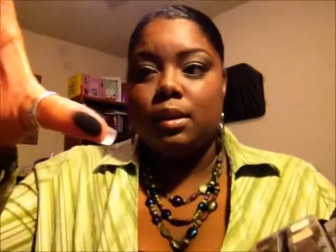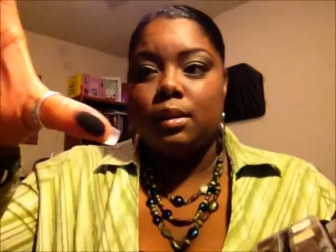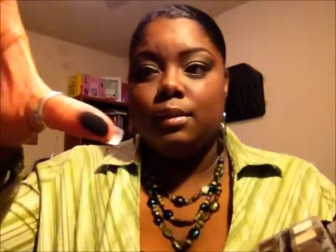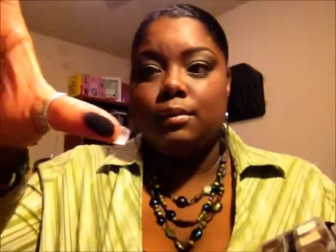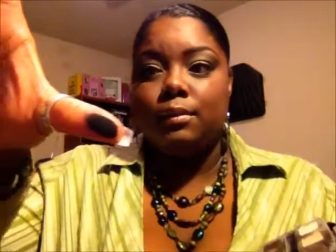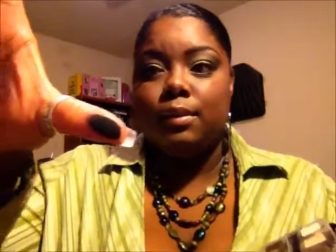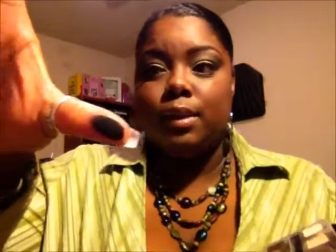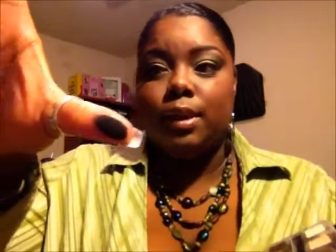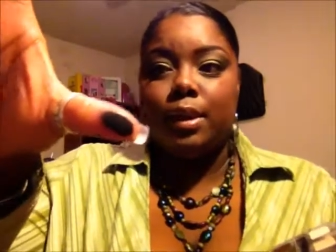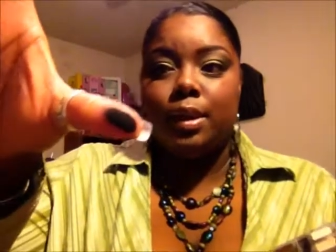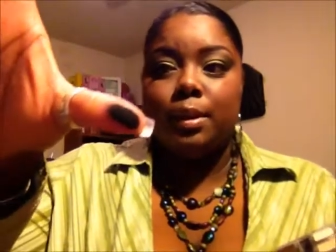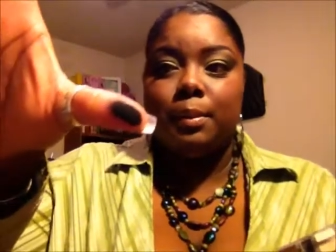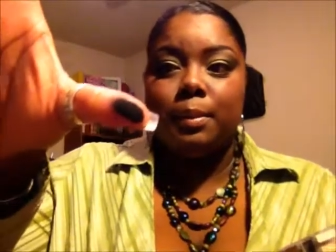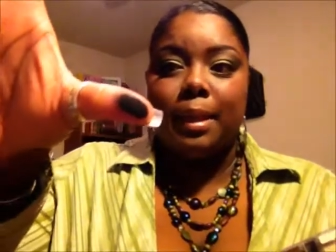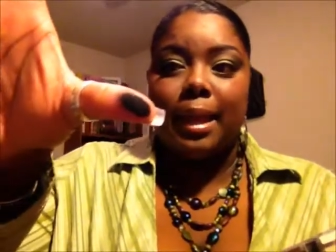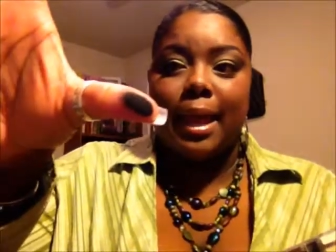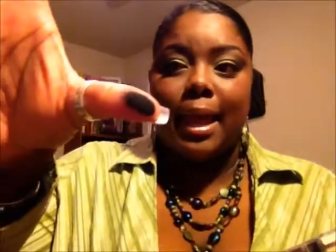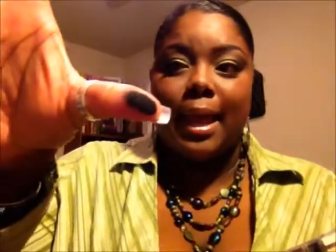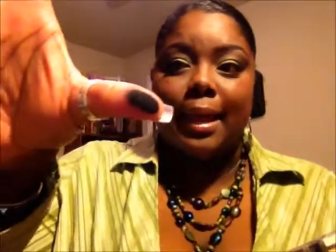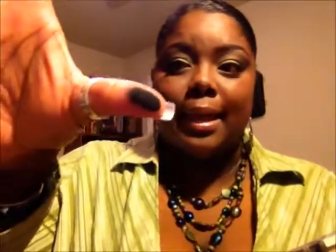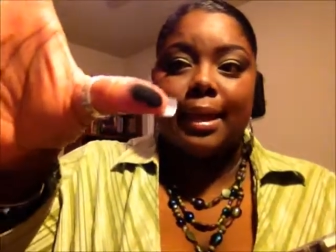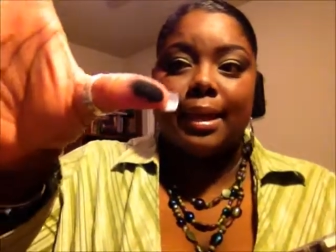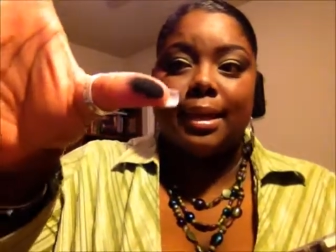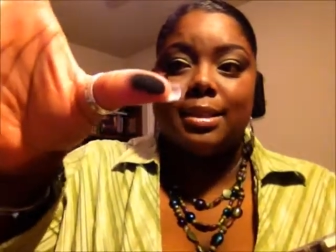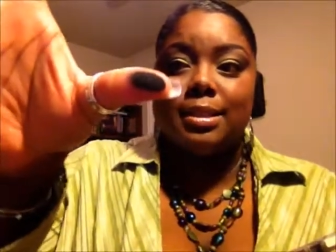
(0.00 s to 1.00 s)
Very
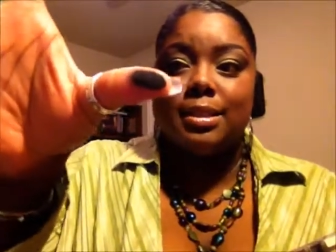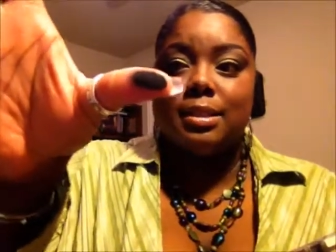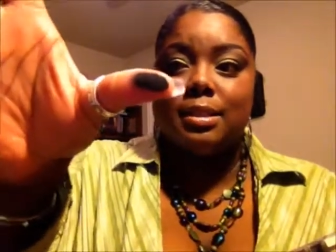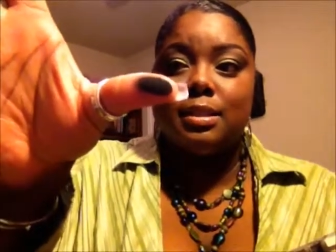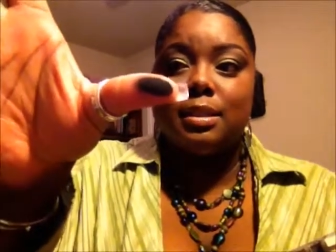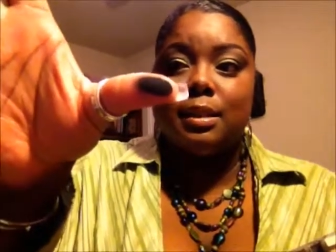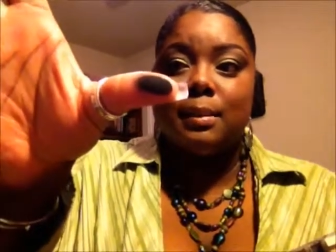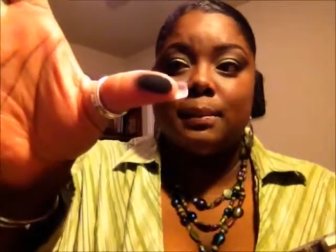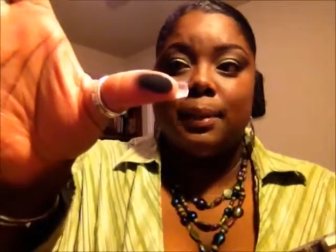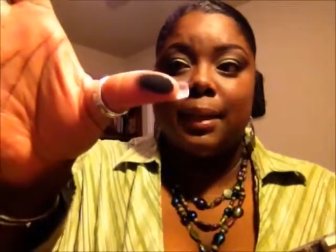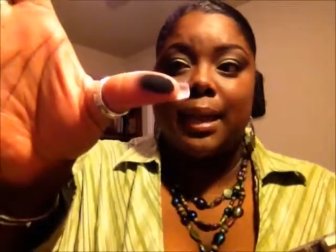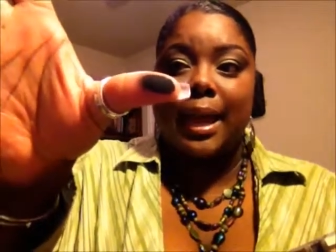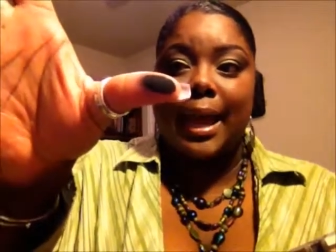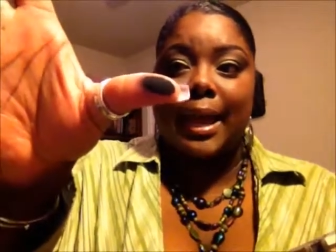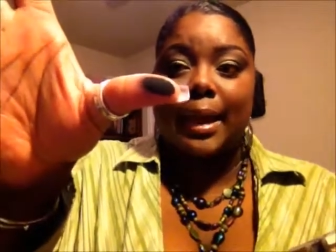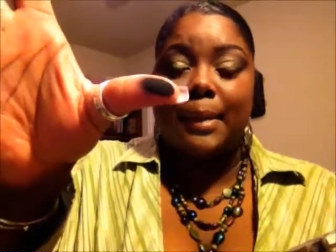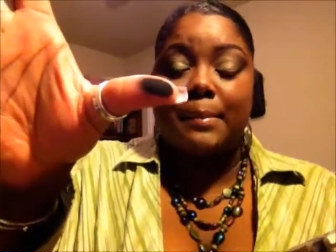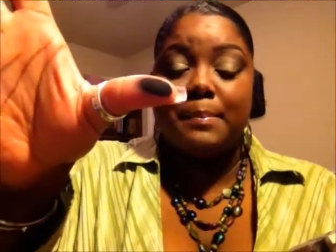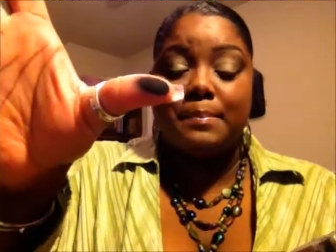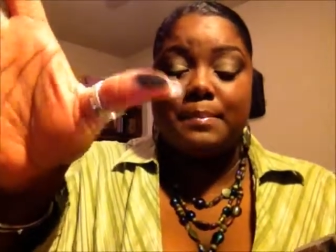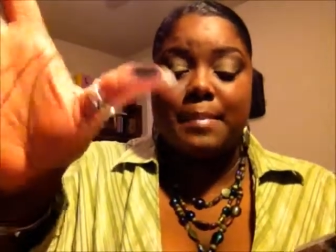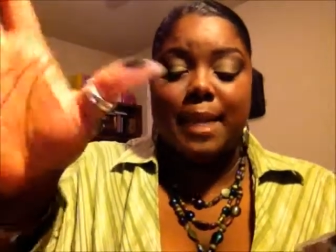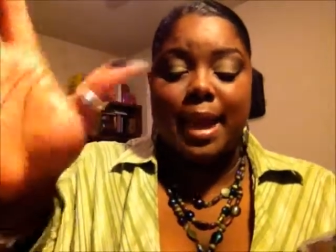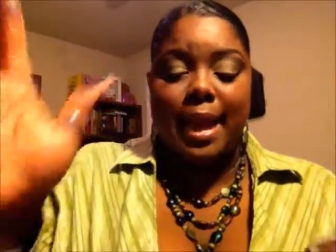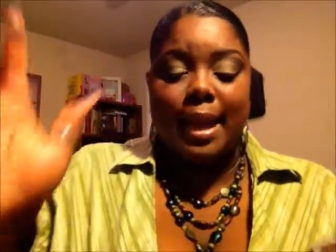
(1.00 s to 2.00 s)
black. This is a black
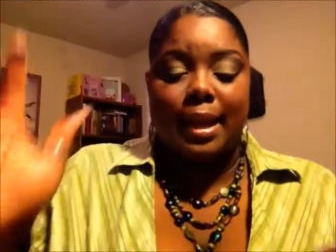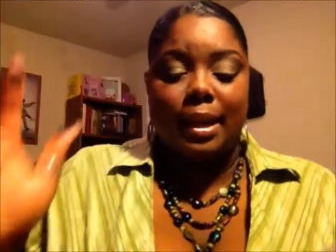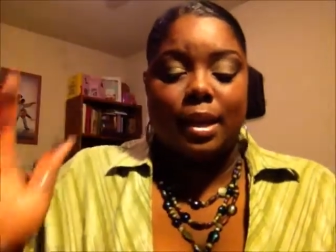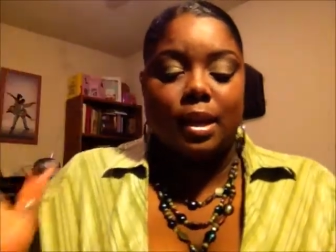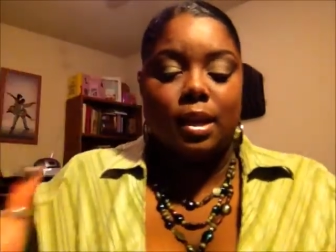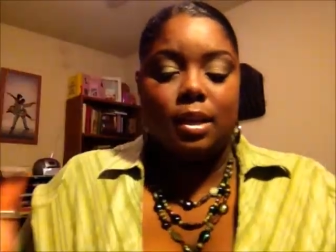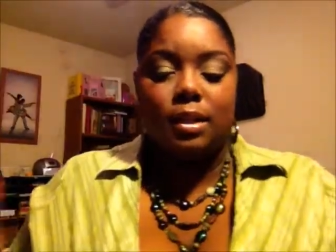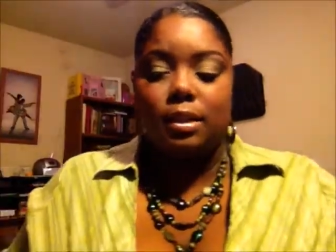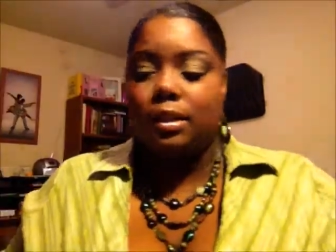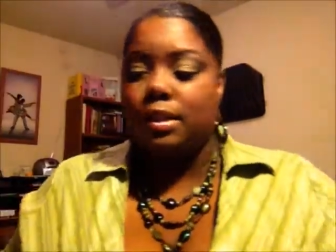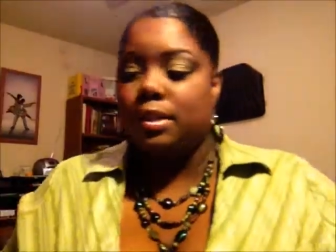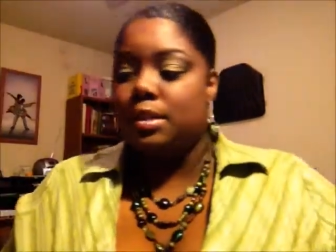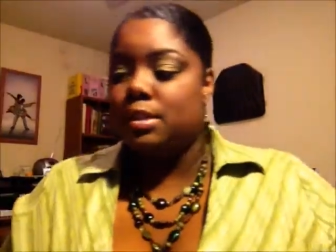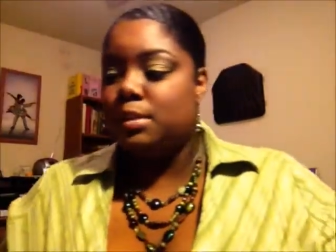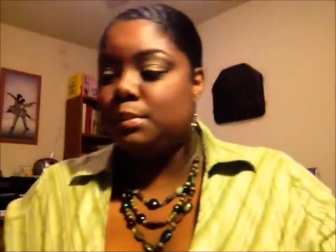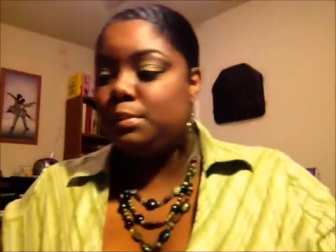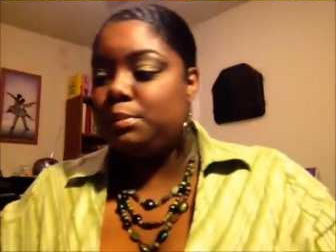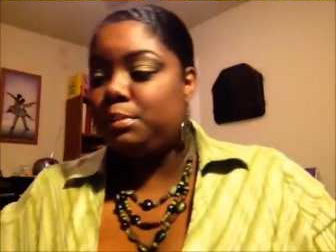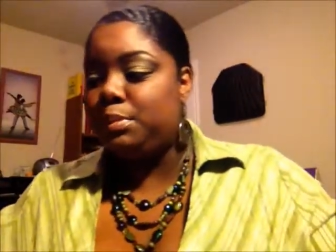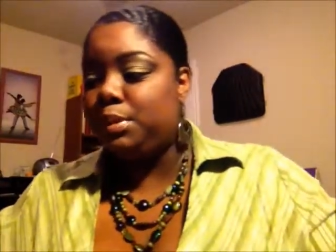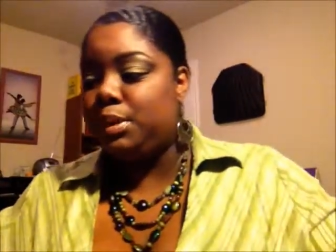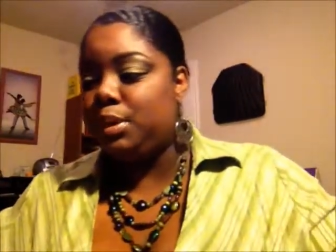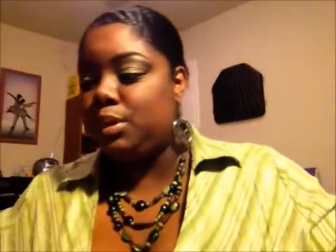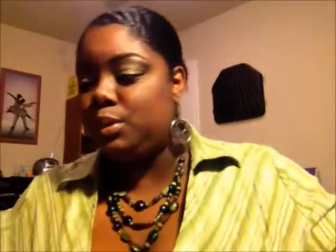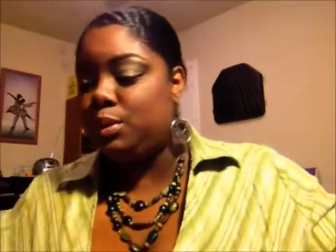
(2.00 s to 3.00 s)
matte color. It's a
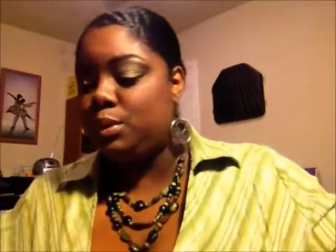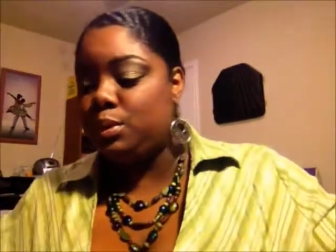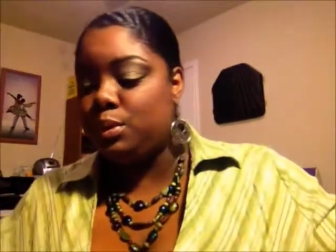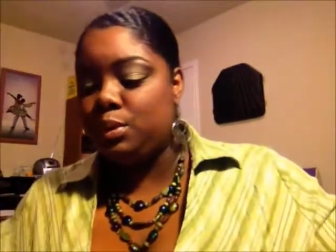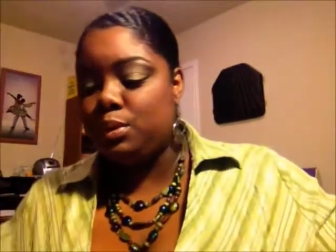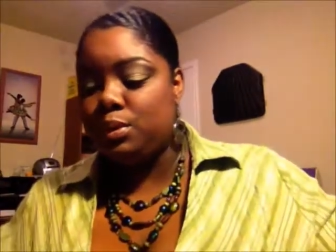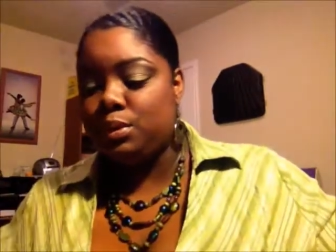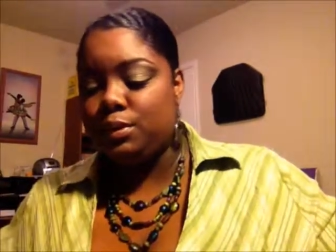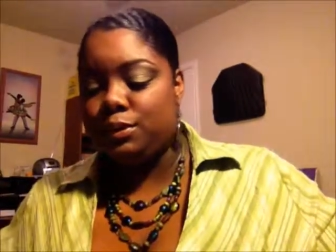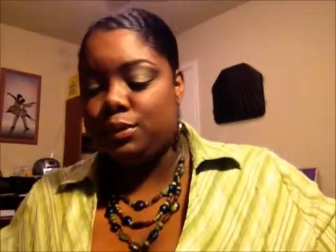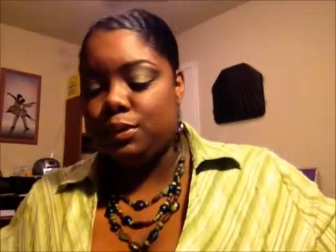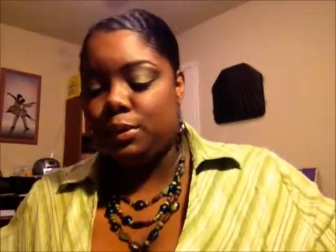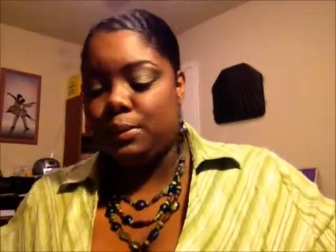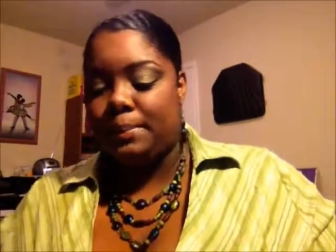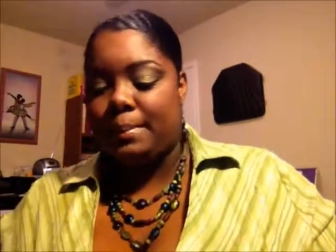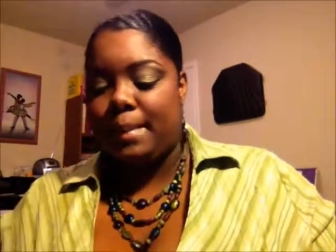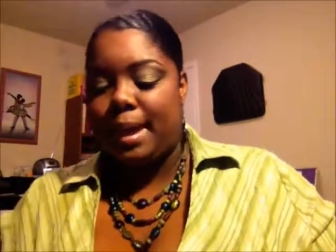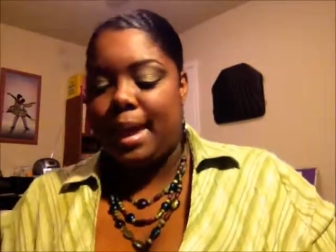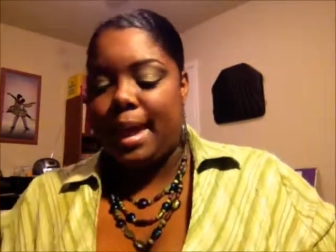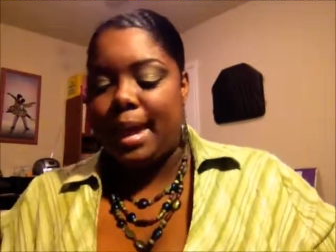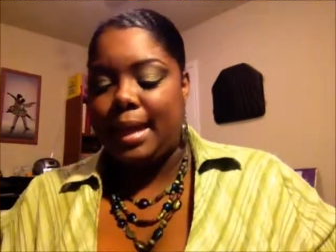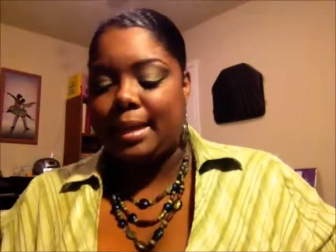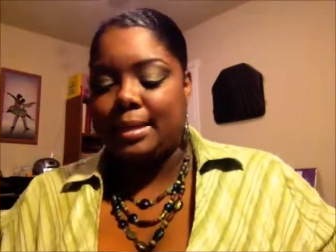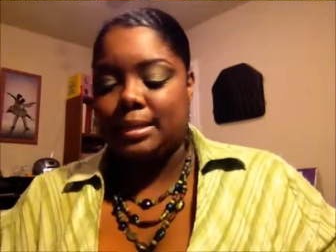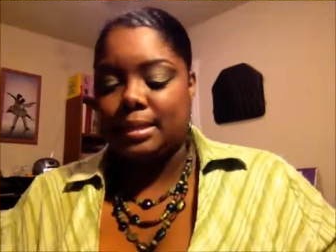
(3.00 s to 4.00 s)
beautiful
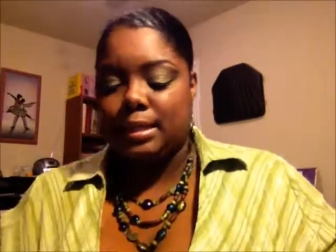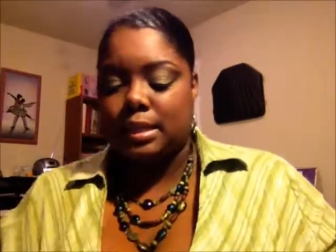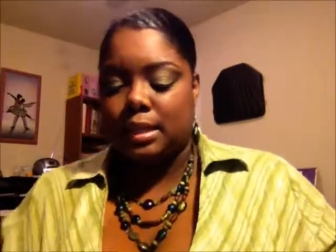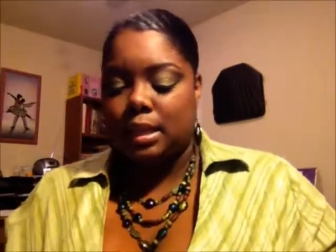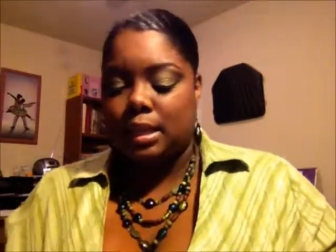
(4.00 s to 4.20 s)
matte.